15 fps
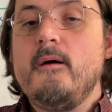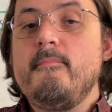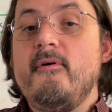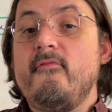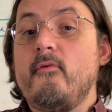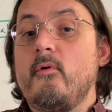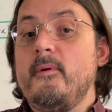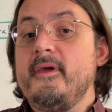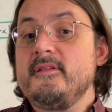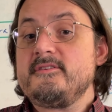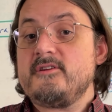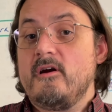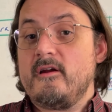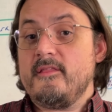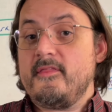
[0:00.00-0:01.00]
Before we get
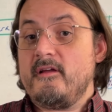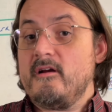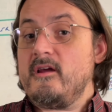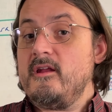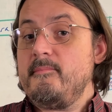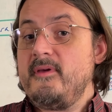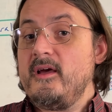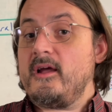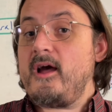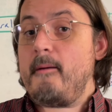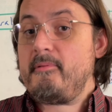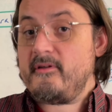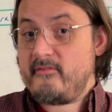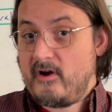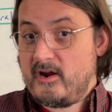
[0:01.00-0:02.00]
started, there are going to be a
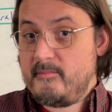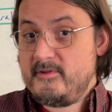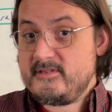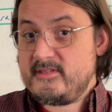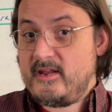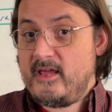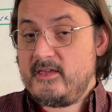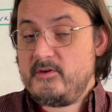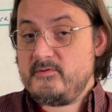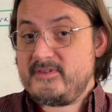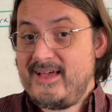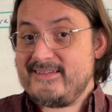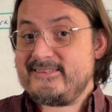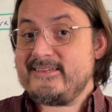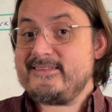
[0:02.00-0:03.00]
couple of arguments that I use
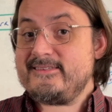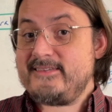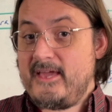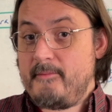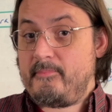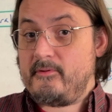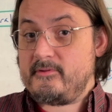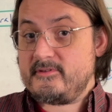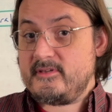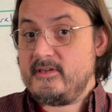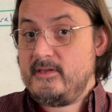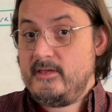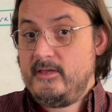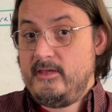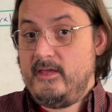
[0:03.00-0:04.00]
as examples
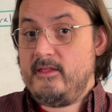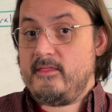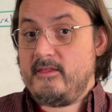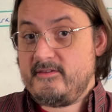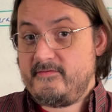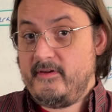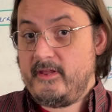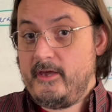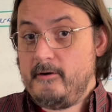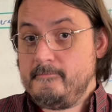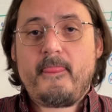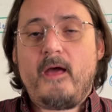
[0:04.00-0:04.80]
in this video.